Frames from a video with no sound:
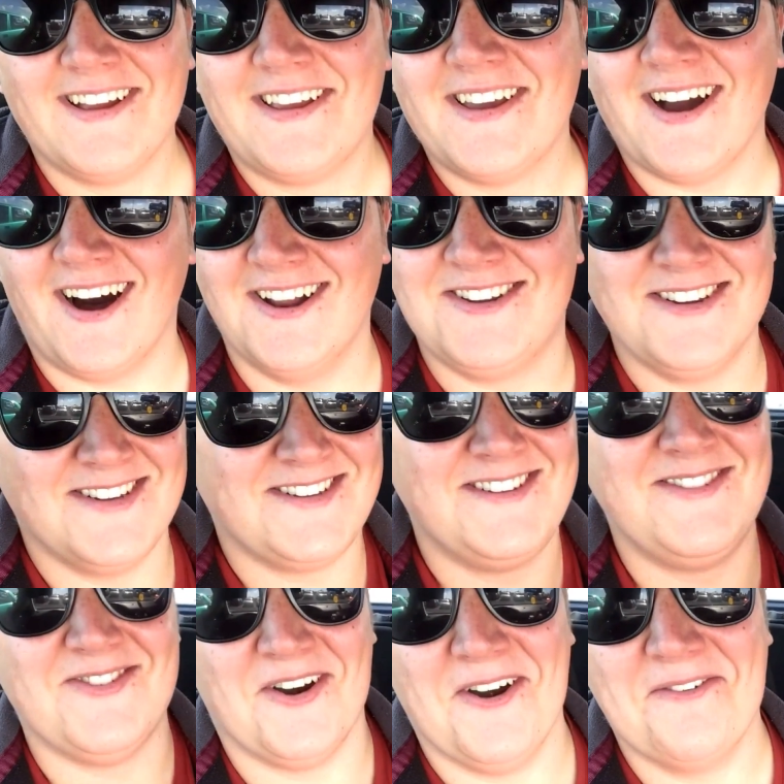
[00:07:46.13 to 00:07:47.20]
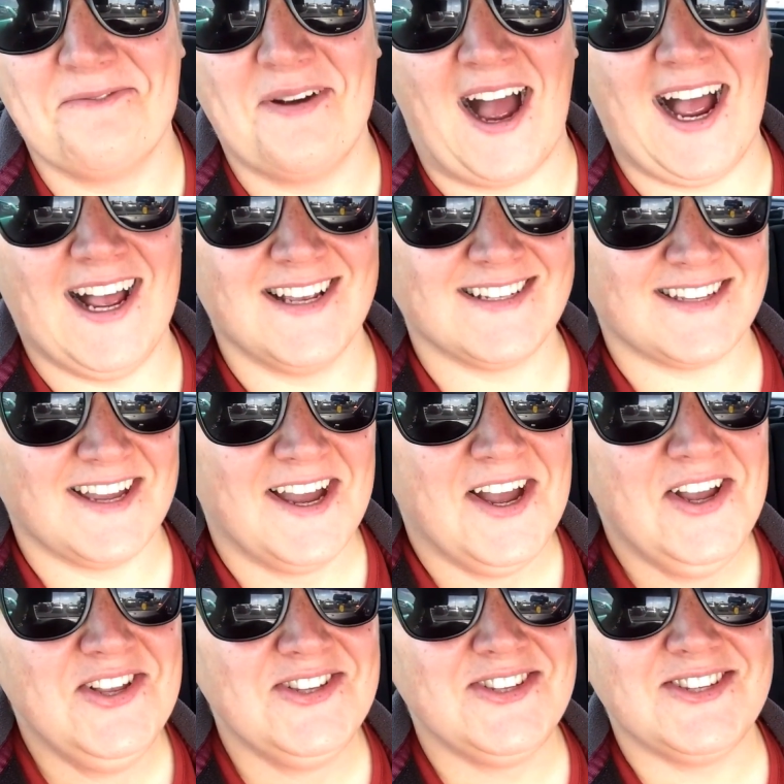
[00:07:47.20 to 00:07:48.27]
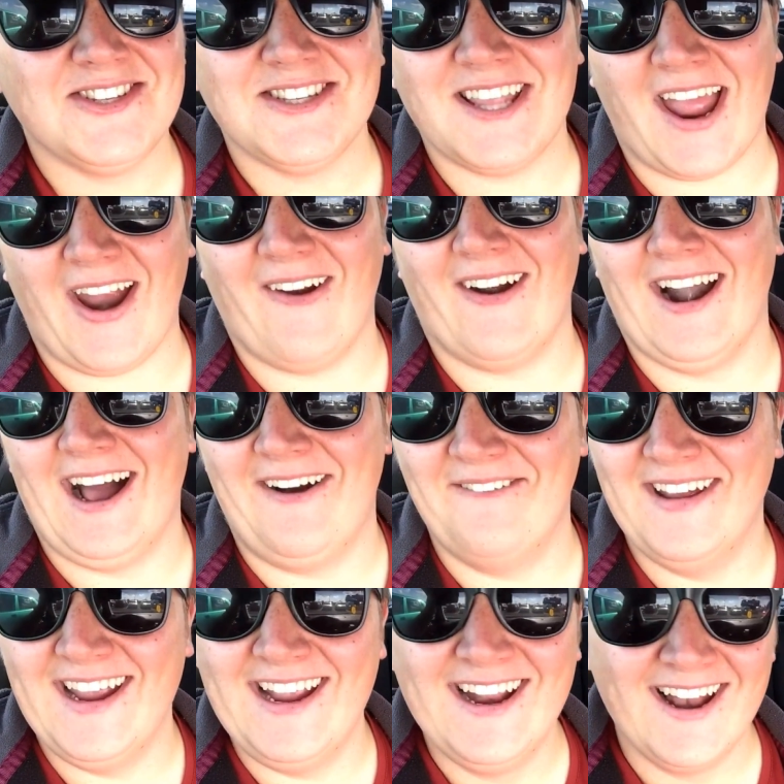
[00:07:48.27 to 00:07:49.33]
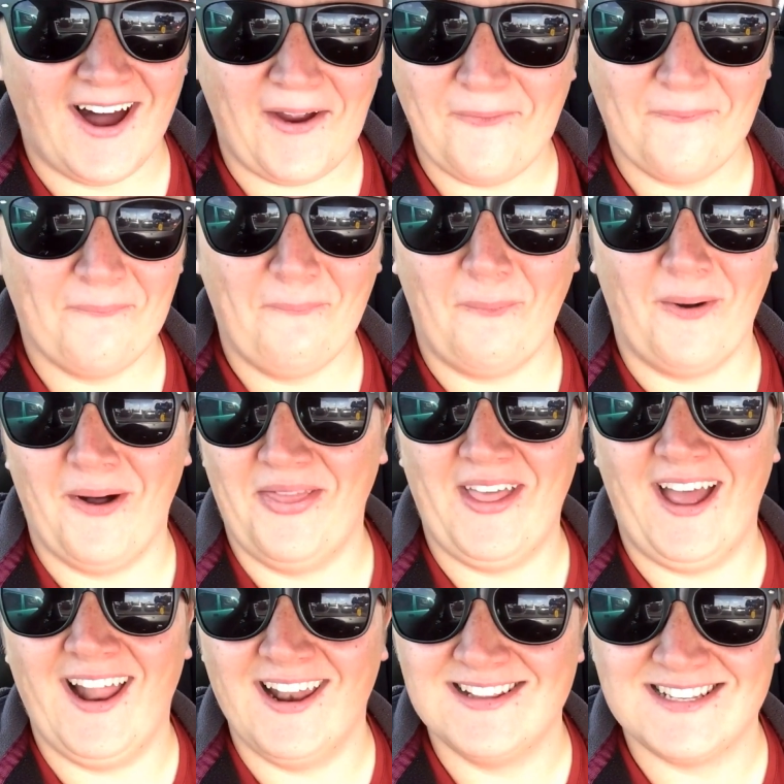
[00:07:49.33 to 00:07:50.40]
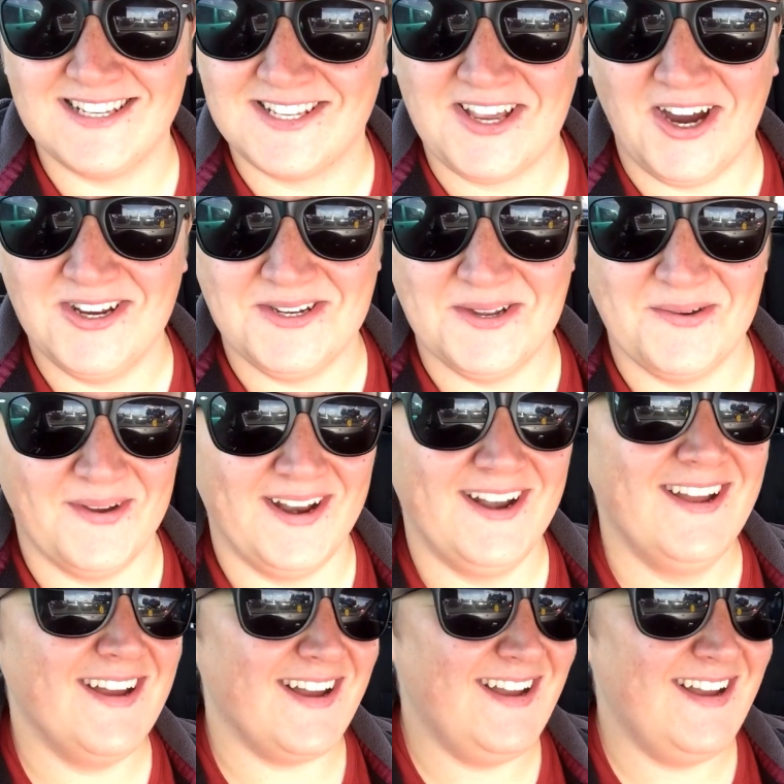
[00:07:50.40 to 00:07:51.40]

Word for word: car just drove past staring at me like, what the hell is this guy doing?